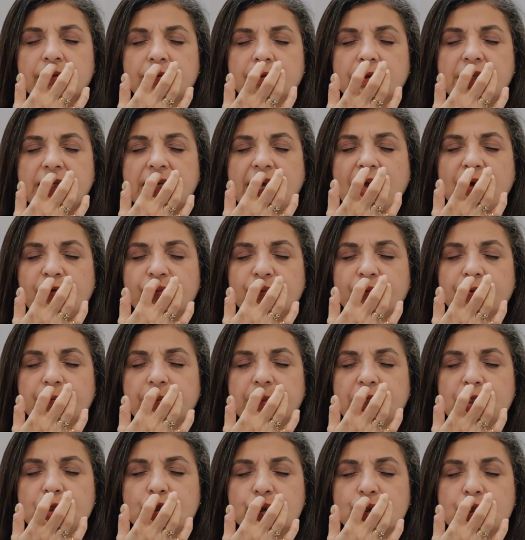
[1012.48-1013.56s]
the
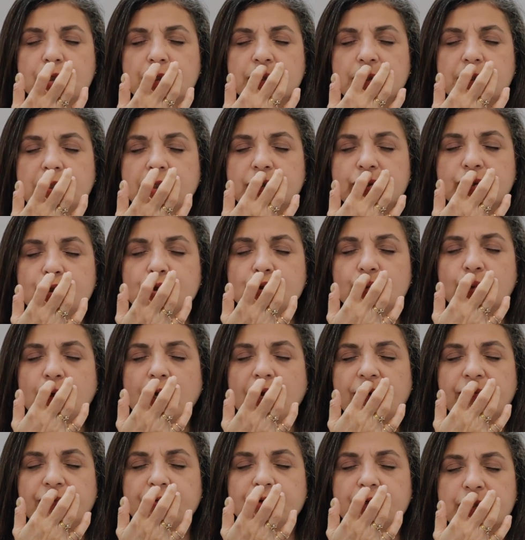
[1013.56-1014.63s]
affirmation that you
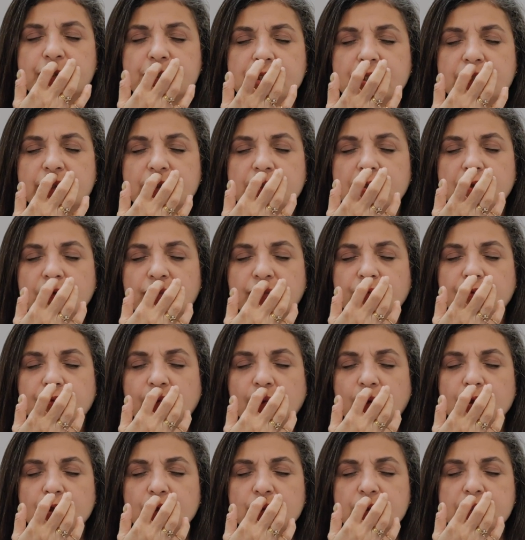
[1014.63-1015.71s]
have written
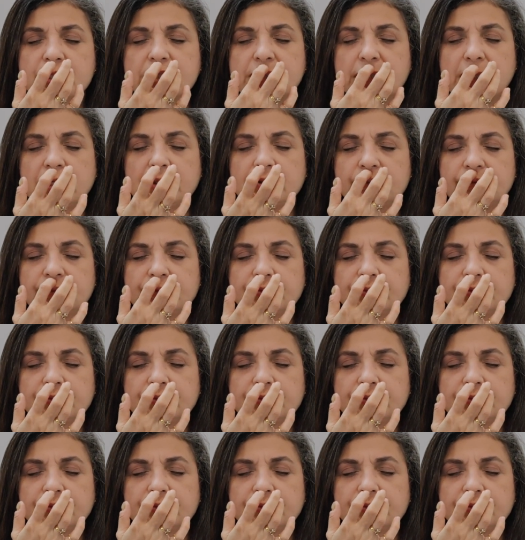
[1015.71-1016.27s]
for yourself.